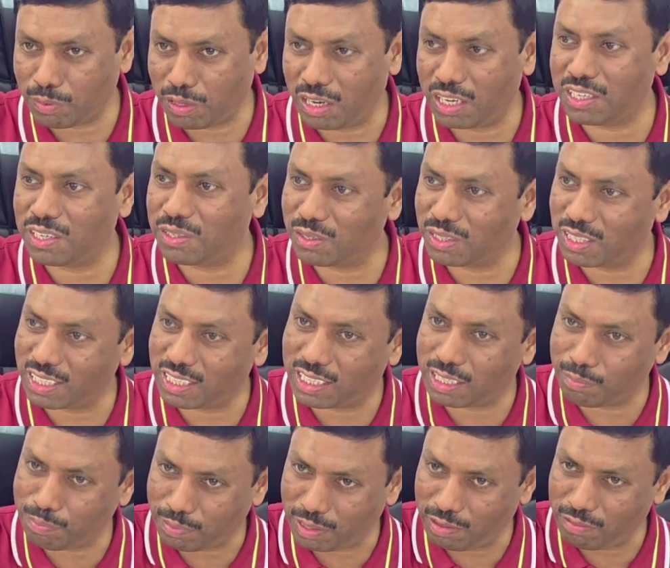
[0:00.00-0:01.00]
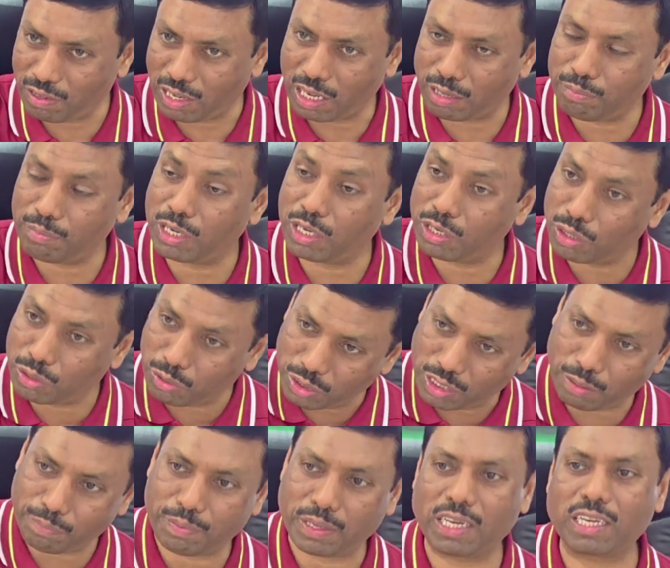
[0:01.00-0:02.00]
point to the triple warmer to the
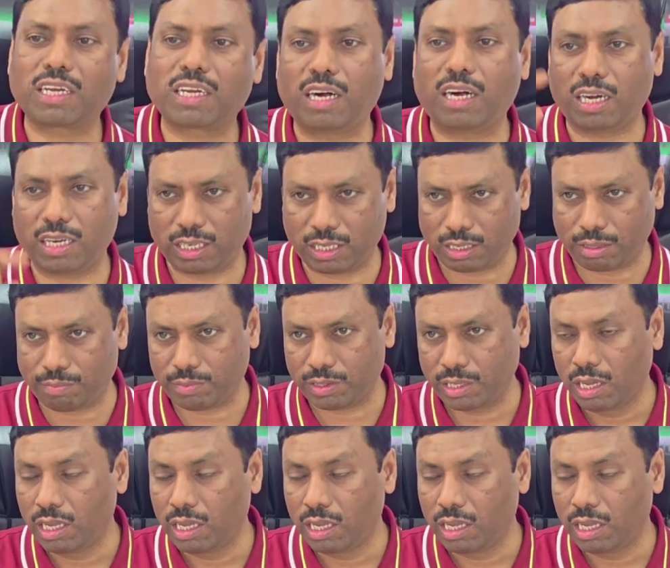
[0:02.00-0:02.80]
pericardium.